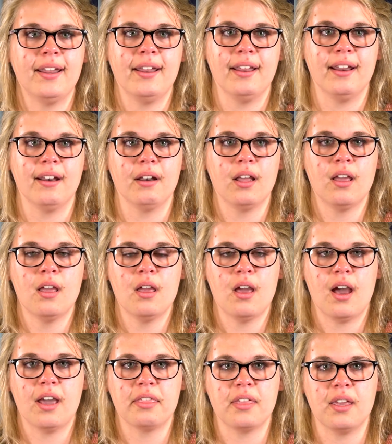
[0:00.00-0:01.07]
And
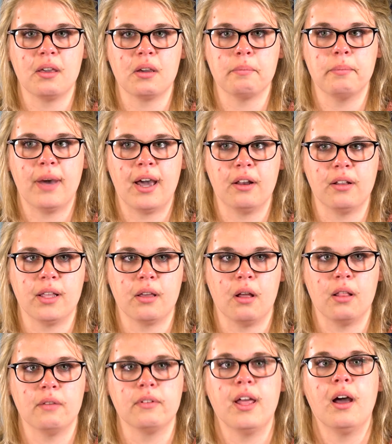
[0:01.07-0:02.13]
I think bottling
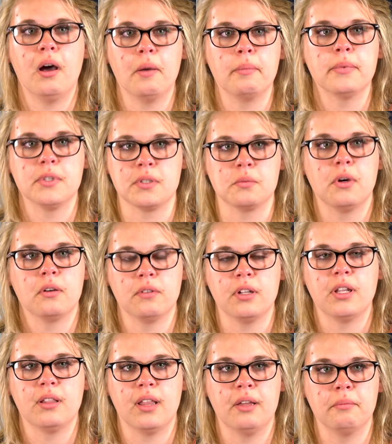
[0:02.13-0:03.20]
all of that up is what
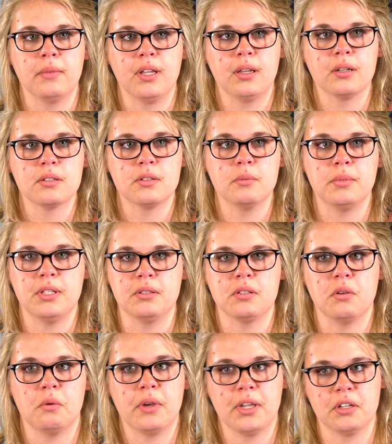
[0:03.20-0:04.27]
really led me to be
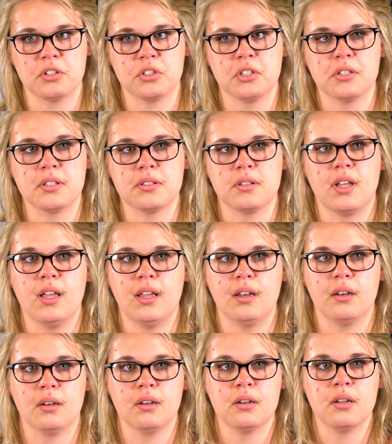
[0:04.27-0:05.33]
so anxious
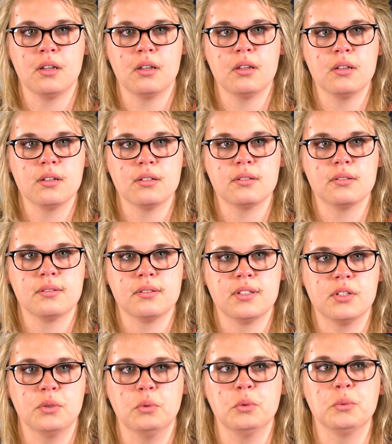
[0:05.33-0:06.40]
and
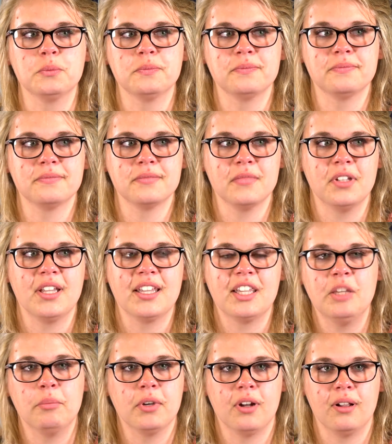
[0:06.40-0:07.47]
to
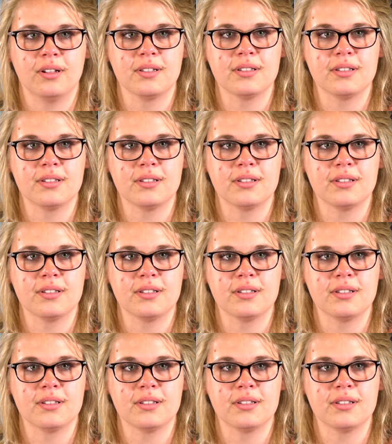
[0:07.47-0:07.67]
keep it all